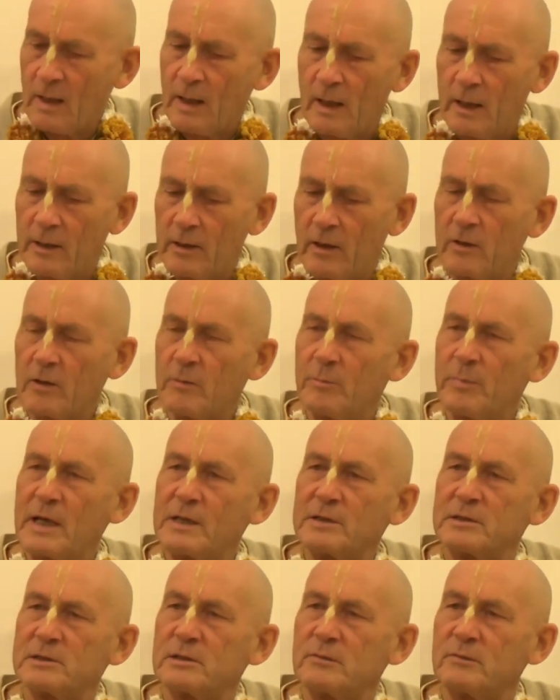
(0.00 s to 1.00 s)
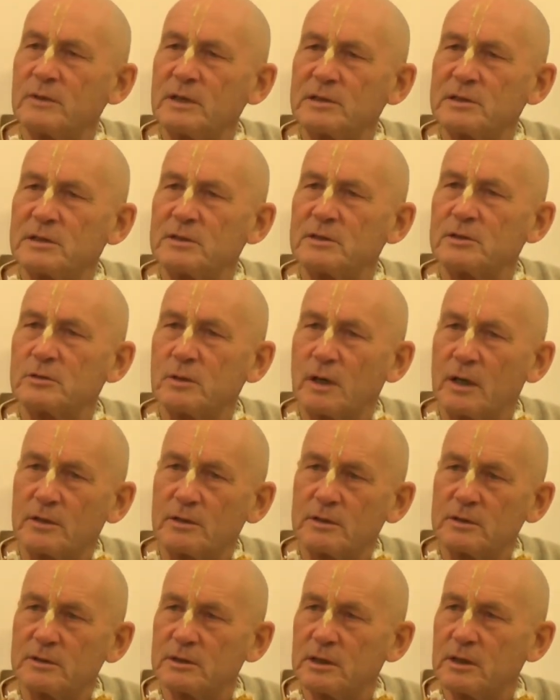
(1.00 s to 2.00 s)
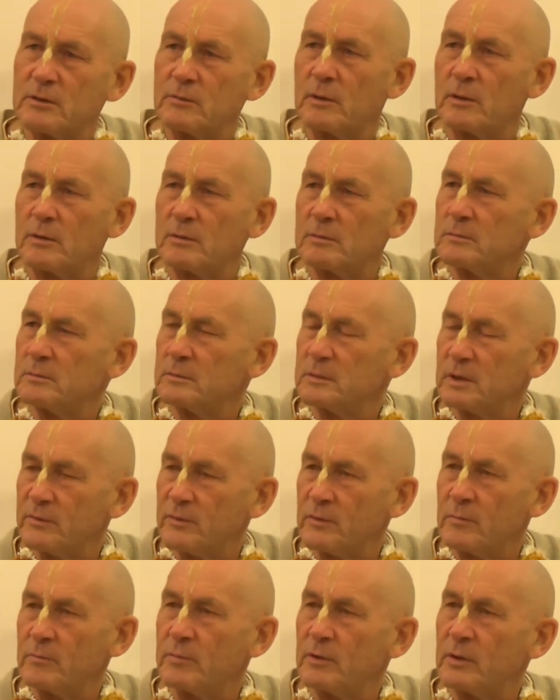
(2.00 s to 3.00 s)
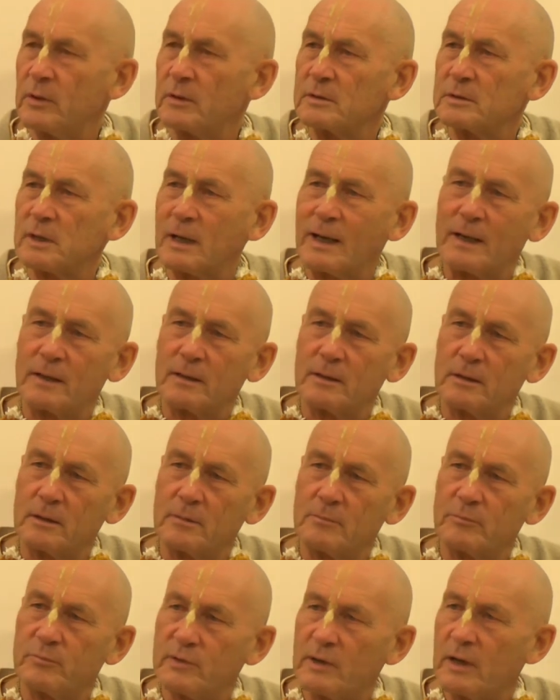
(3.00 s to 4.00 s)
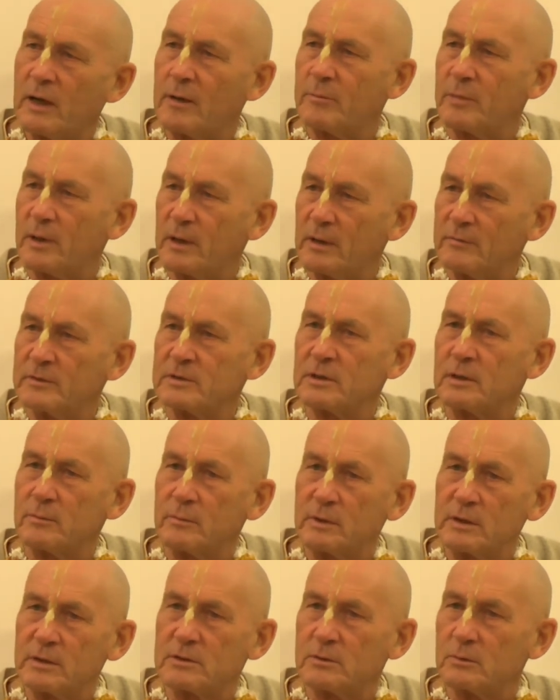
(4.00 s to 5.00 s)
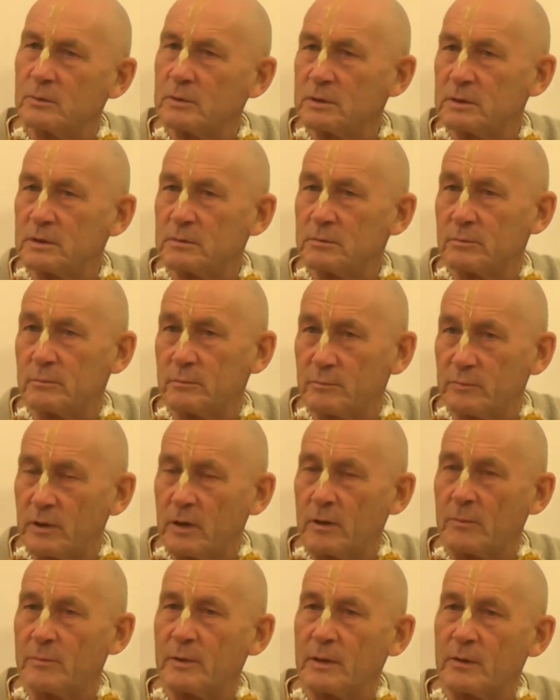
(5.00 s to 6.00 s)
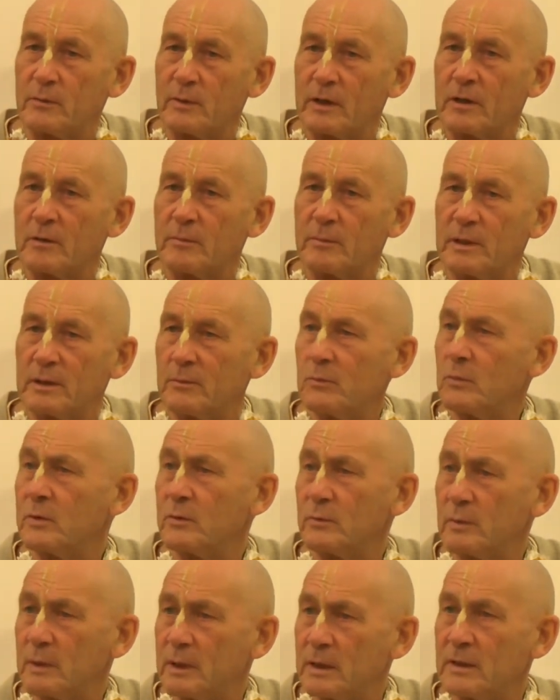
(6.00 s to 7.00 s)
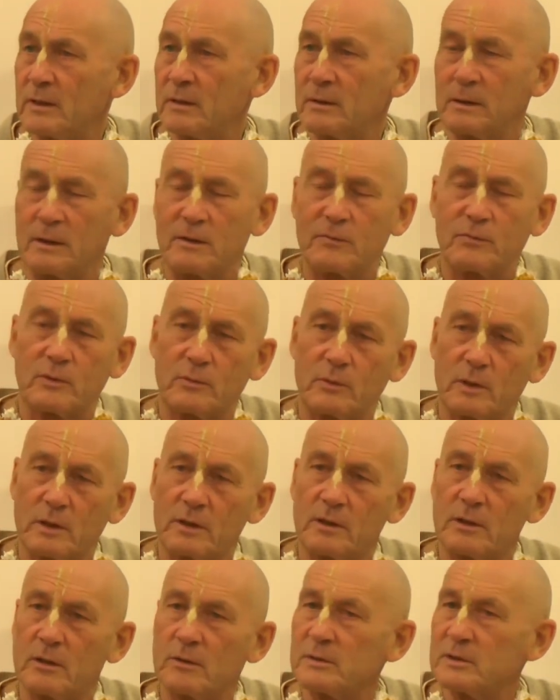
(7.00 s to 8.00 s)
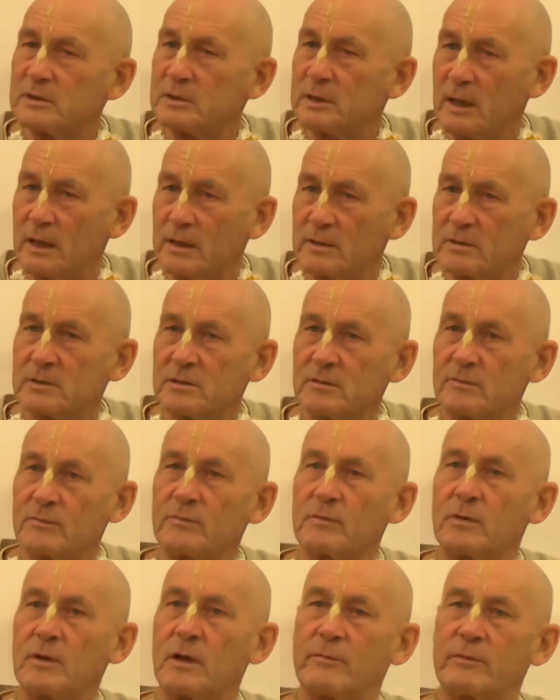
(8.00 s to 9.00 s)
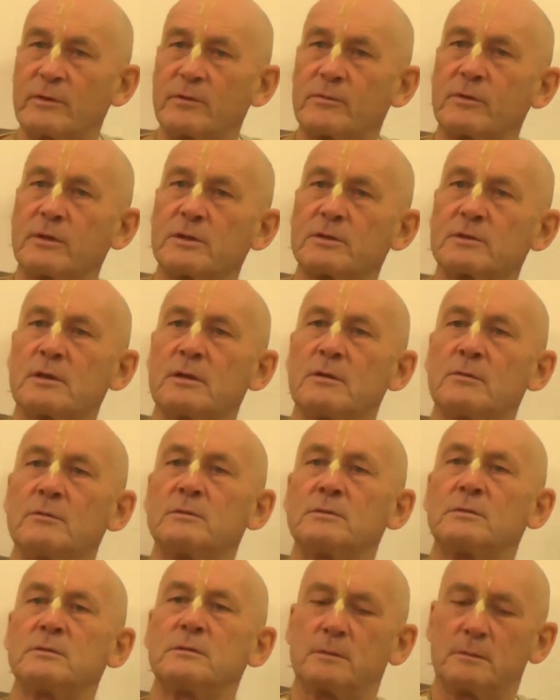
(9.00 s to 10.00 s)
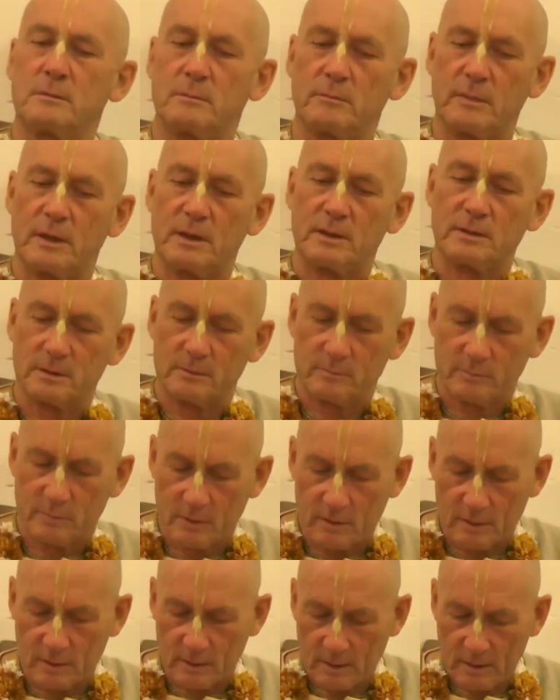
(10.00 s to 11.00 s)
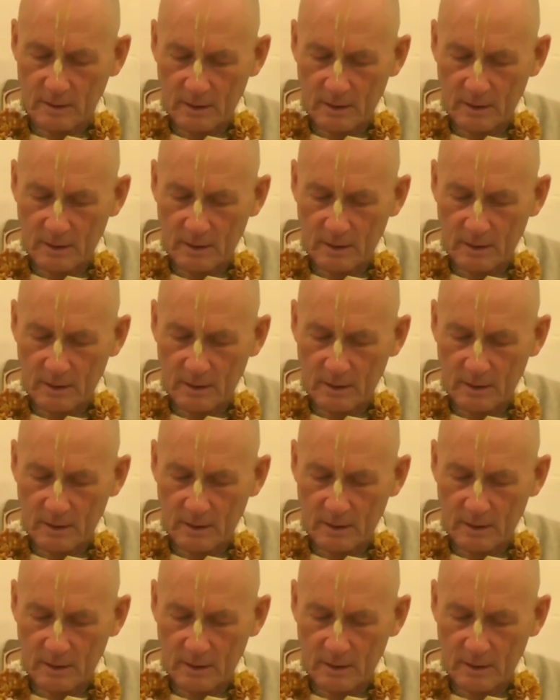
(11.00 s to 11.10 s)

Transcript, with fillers: And on the basis of these instructions, he wrote different books, like the Brihad Bhagavatamrita, which Prabhupada recommended we read if we want to know the science of loving Krishna. Amazing book.